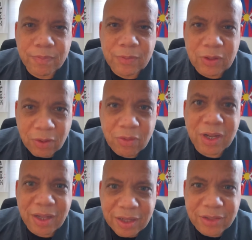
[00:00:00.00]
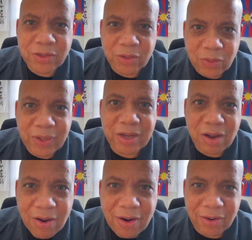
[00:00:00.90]
yoga is who we
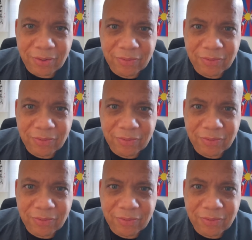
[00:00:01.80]
are.